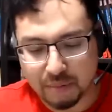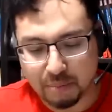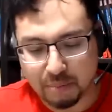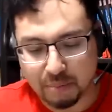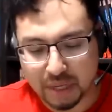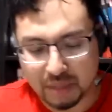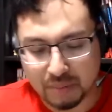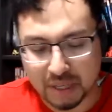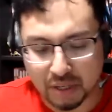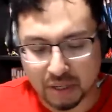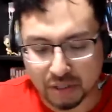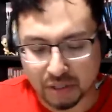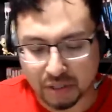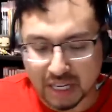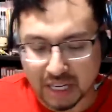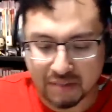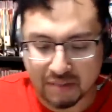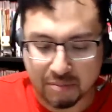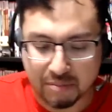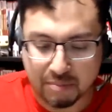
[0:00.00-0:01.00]
But it'd be good to
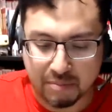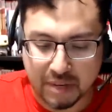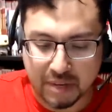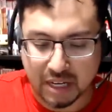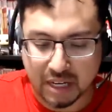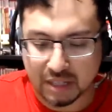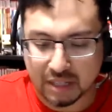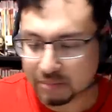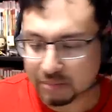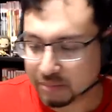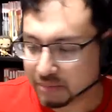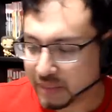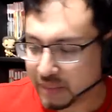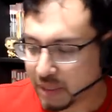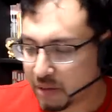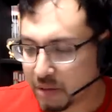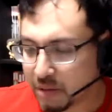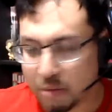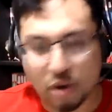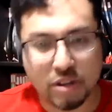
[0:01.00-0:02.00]
have uh,
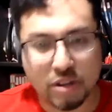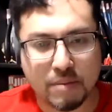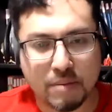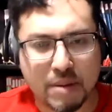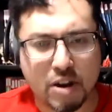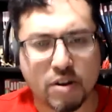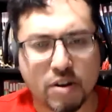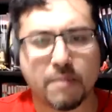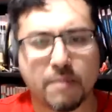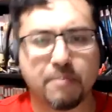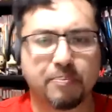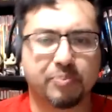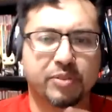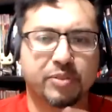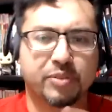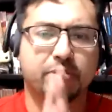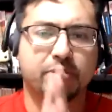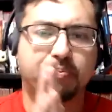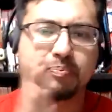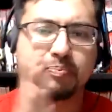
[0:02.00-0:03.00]
the more the merrier. So,